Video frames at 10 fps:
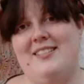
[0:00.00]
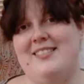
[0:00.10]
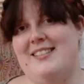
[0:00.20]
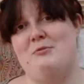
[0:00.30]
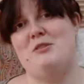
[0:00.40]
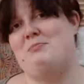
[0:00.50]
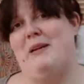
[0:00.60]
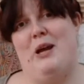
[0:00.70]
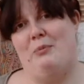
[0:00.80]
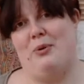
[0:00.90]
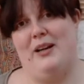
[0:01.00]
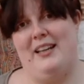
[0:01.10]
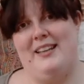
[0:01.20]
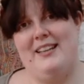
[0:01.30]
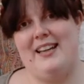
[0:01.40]
there would be no point
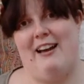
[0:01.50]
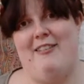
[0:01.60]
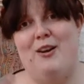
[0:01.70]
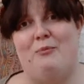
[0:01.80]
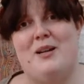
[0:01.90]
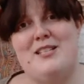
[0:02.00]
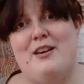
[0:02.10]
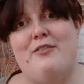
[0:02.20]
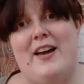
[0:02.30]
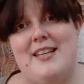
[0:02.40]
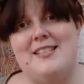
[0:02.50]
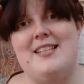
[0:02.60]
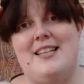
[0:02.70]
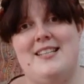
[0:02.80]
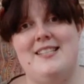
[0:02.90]
in carrying on, because her face
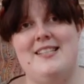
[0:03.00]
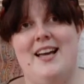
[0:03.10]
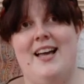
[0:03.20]
is